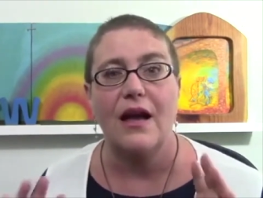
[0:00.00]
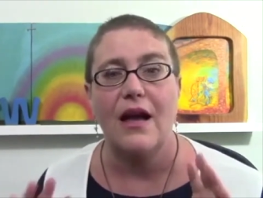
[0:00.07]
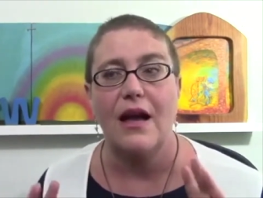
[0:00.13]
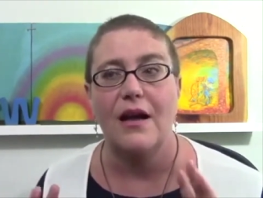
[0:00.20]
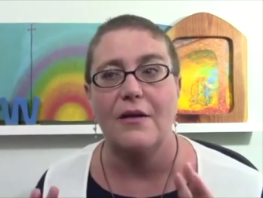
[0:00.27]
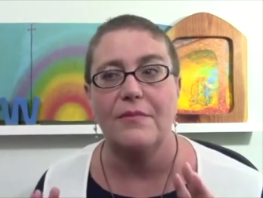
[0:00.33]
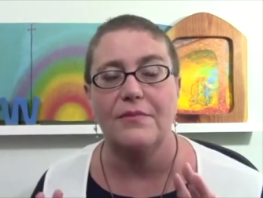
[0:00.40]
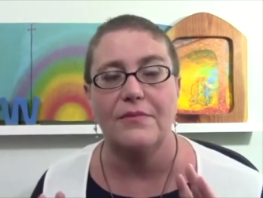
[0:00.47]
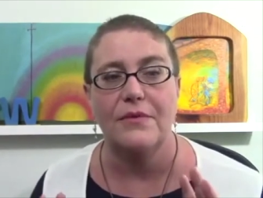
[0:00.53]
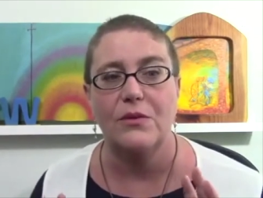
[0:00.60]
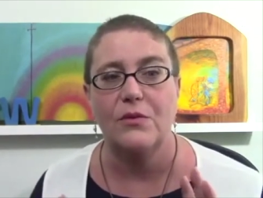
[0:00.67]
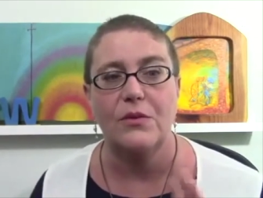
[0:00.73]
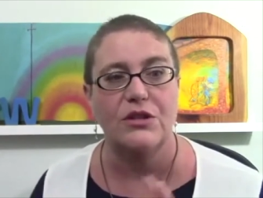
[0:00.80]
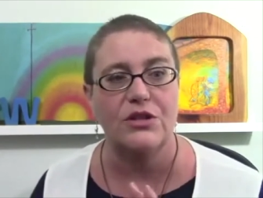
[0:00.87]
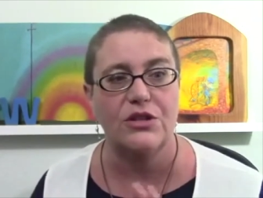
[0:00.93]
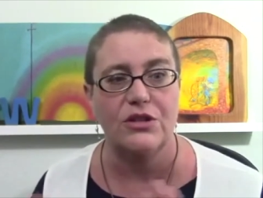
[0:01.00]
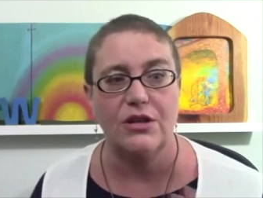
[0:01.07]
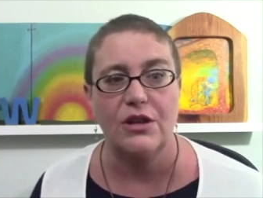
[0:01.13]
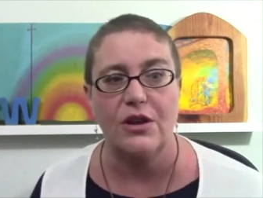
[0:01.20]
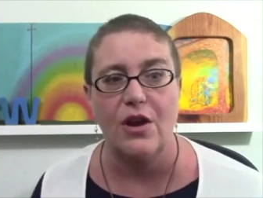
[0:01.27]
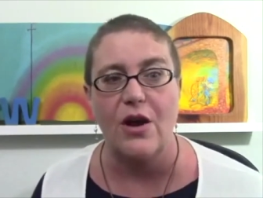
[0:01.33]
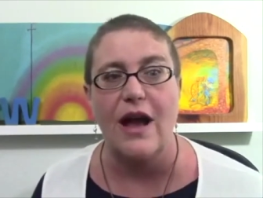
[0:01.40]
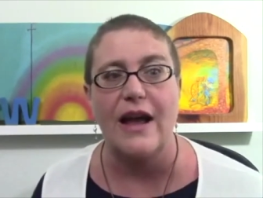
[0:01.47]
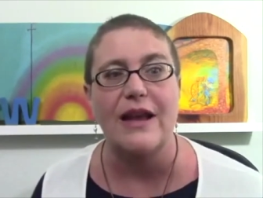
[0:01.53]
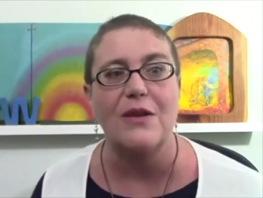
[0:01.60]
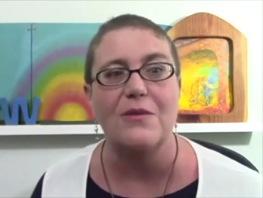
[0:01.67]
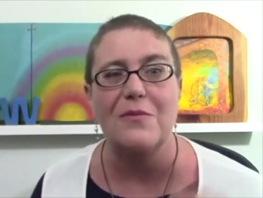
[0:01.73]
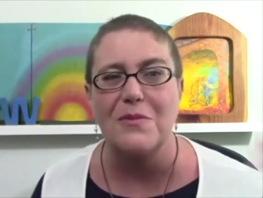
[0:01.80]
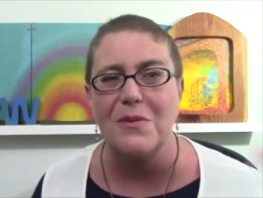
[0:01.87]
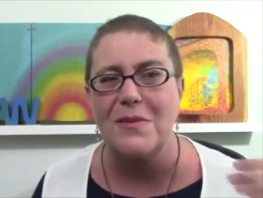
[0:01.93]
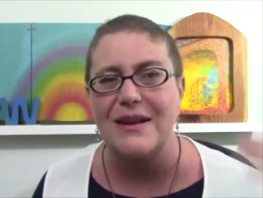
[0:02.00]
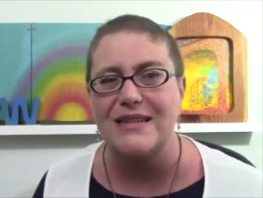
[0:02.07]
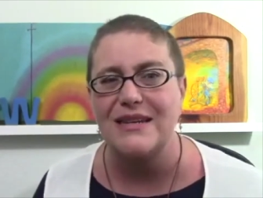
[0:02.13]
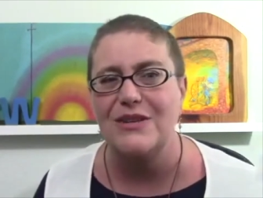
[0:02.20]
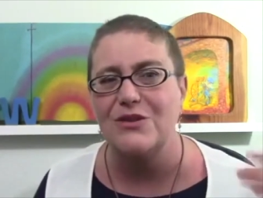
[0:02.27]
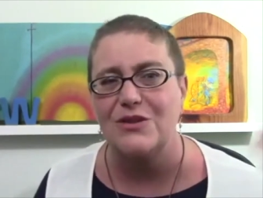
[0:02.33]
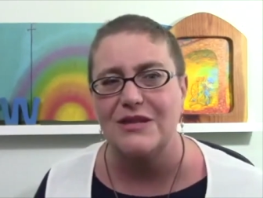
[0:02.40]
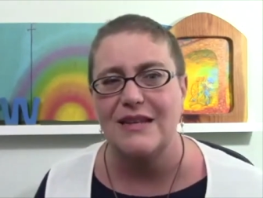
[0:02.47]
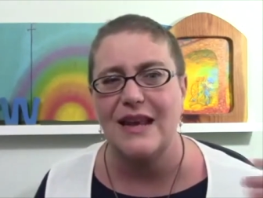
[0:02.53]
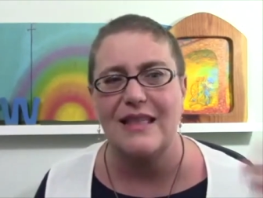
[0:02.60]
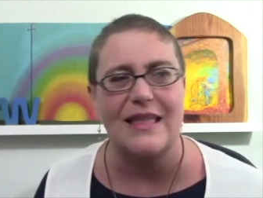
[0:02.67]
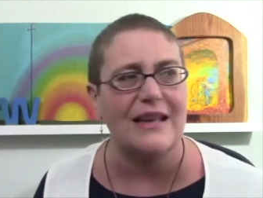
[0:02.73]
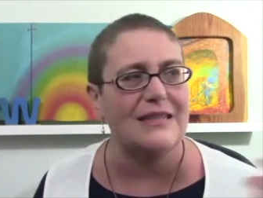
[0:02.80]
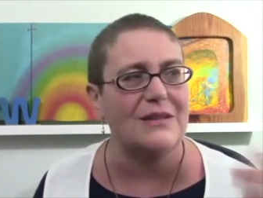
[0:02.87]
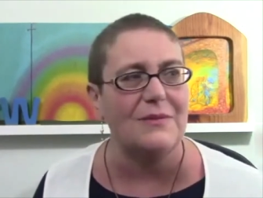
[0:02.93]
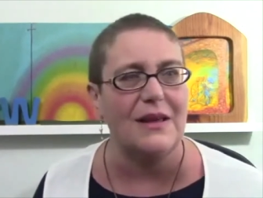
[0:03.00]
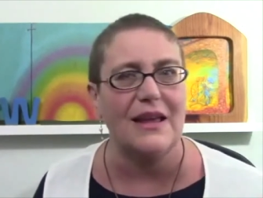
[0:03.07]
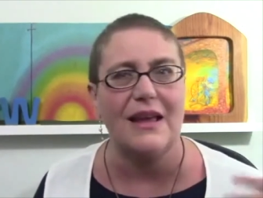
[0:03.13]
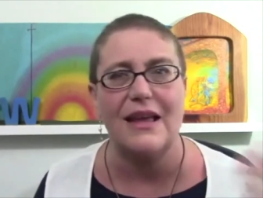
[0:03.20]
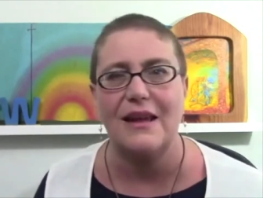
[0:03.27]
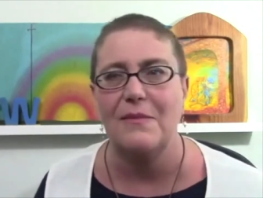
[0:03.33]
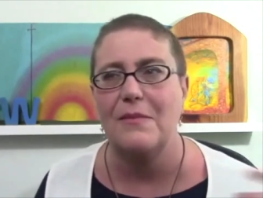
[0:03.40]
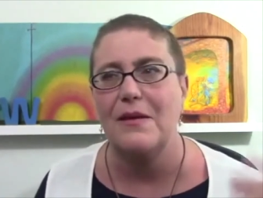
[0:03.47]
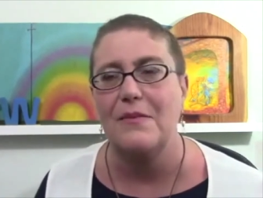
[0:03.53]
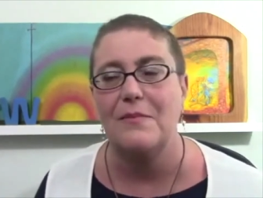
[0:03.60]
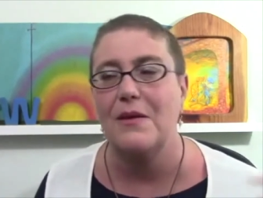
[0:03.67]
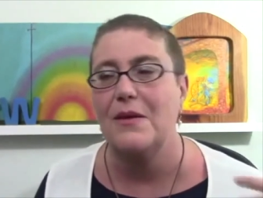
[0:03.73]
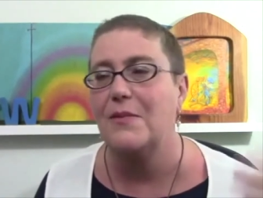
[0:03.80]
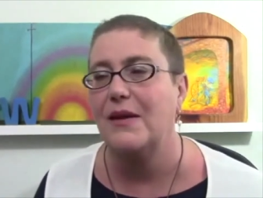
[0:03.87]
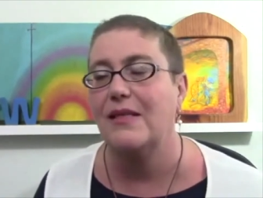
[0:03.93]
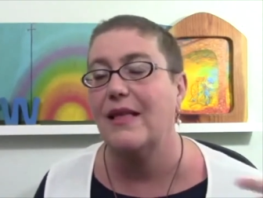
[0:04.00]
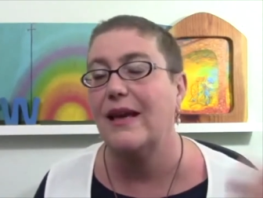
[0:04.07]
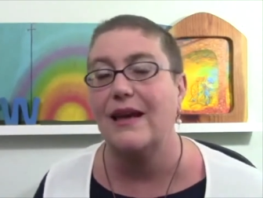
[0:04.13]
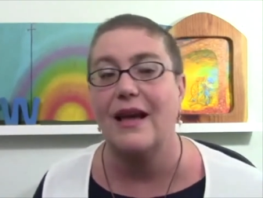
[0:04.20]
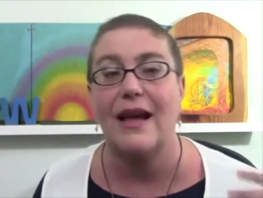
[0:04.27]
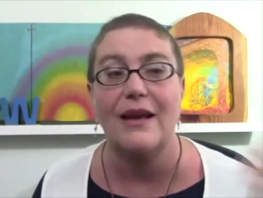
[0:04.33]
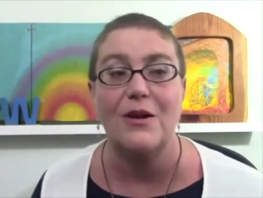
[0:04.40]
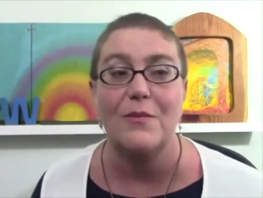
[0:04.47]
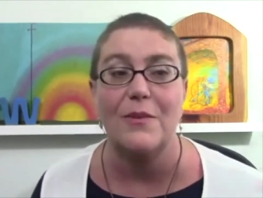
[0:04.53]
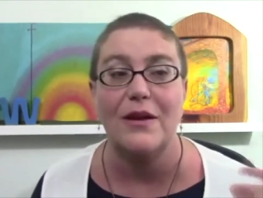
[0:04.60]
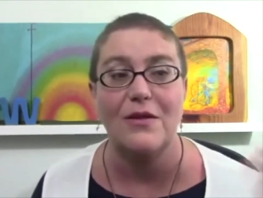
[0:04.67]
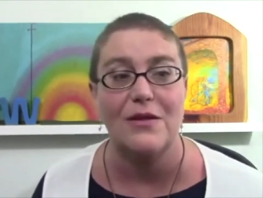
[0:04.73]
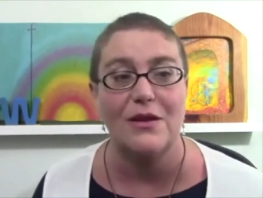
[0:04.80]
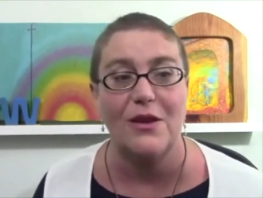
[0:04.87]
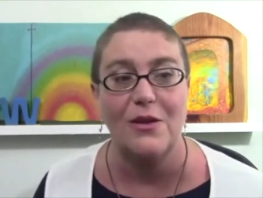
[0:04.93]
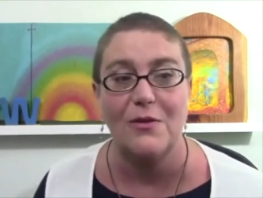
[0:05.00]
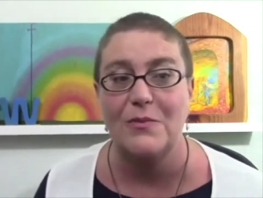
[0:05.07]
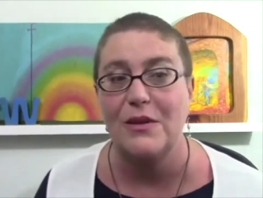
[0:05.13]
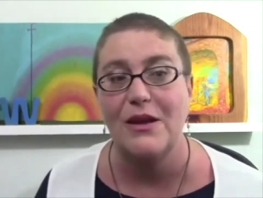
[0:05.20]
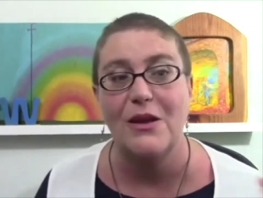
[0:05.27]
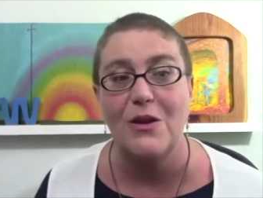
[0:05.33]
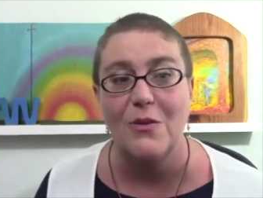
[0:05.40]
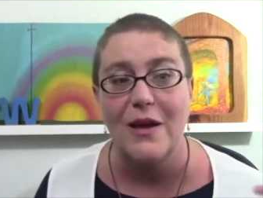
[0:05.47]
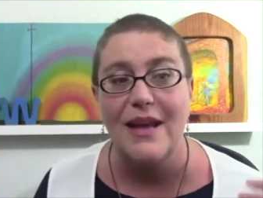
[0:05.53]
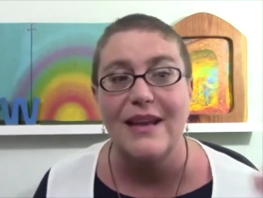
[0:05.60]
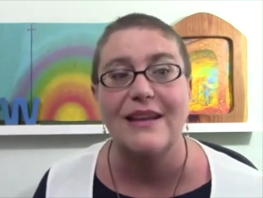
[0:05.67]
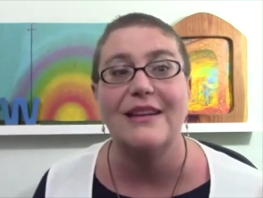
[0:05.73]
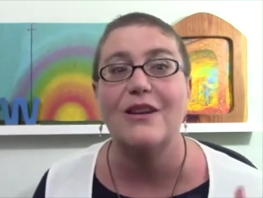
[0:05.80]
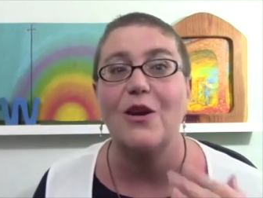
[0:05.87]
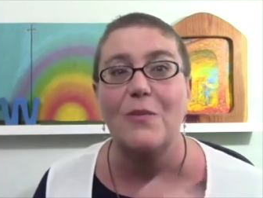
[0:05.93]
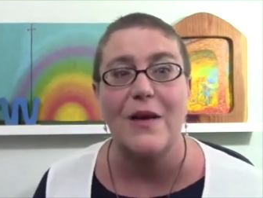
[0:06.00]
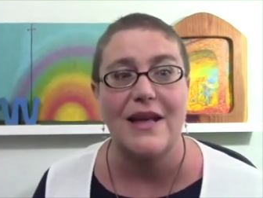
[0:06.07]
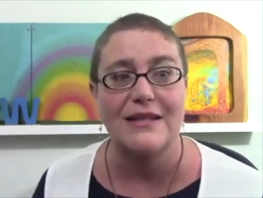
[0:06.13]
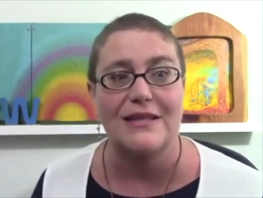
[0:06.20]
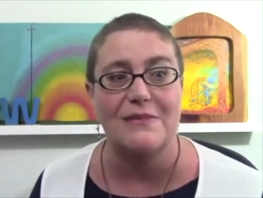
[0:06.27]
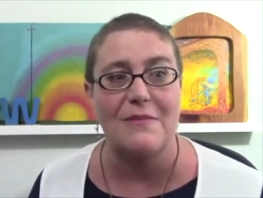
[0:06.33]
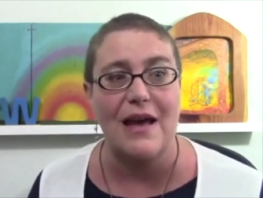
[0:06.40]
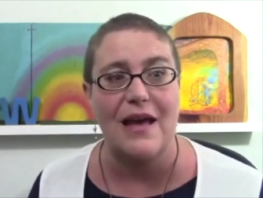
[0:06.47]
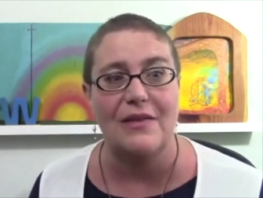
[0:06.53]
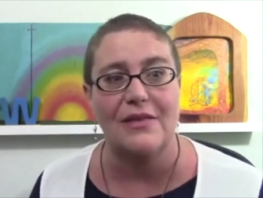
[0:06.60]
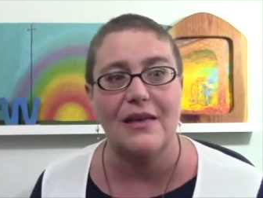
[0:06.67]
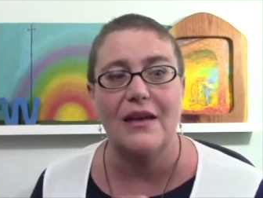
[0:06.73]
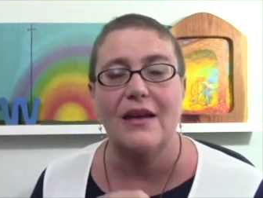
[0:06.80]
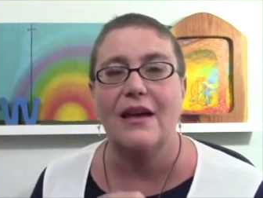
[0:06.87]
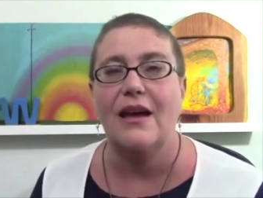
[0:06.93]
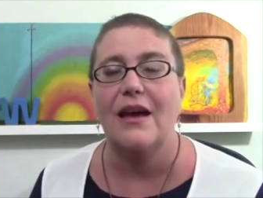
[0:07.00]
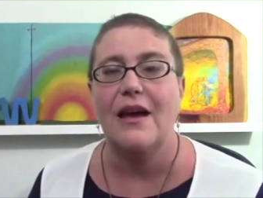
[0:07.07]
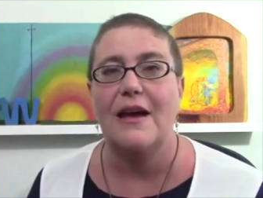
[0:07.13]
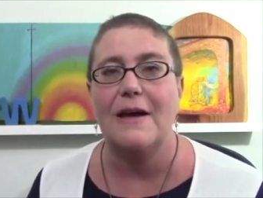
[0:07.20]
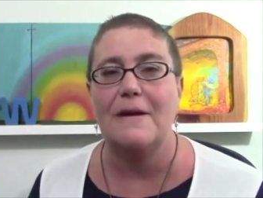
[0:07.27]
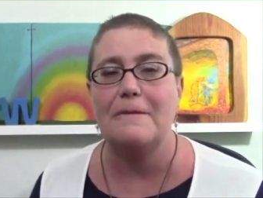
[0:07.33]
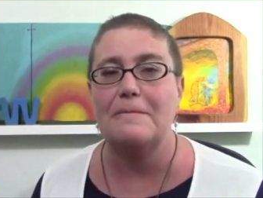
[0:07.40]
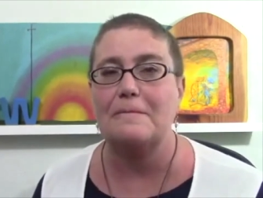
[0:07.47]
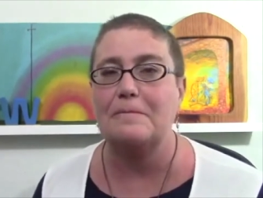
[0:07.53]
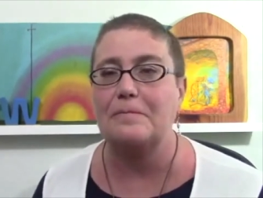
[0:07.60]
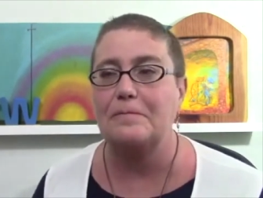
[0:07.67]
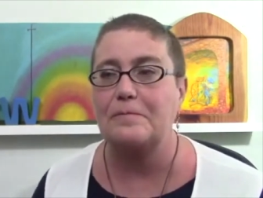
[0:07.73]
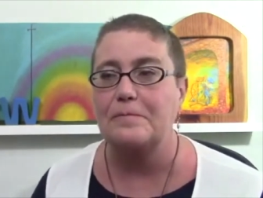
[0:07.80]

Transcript: um, which you know i can remember my teacher saying that to me and be, me being like i know better than you but you know what no pens and math um,